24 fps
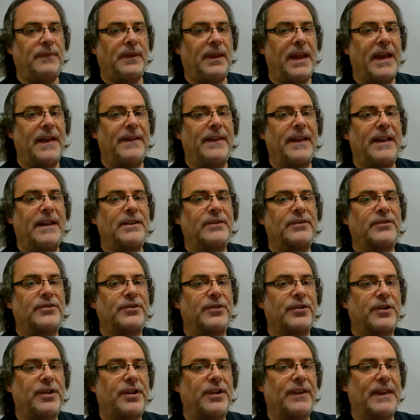And then it
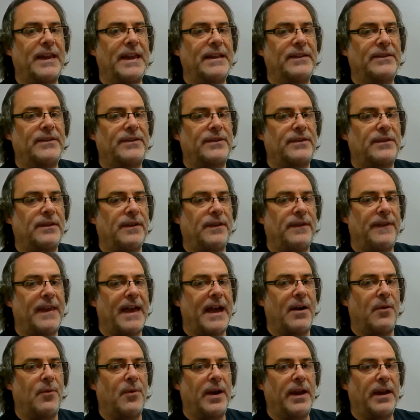circulates
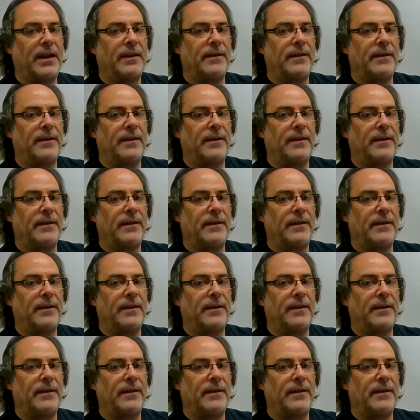that way.